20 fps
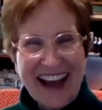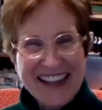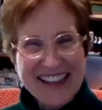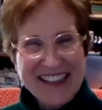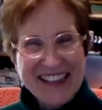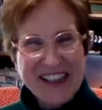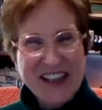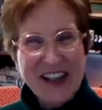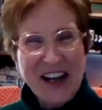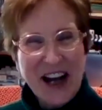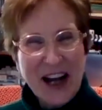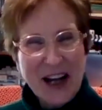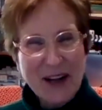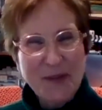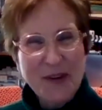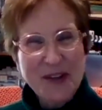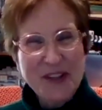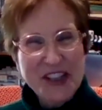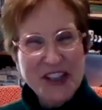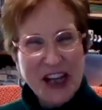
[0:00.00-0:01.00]
as
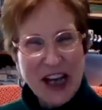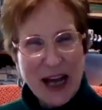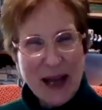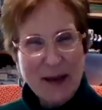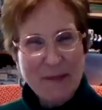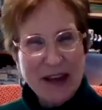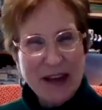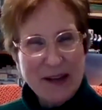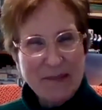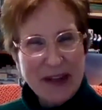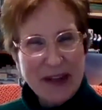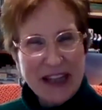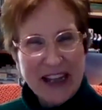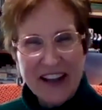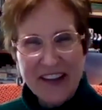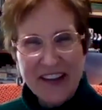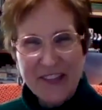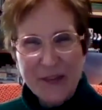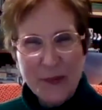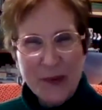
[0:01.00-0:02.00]
God would time it,
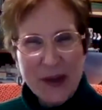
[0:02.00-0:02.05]
because we